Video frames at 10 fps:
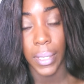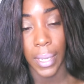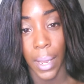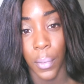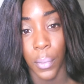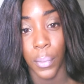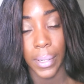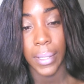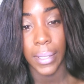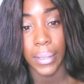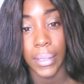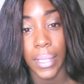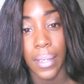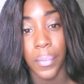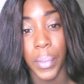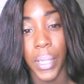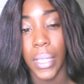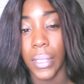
that I would conceive, but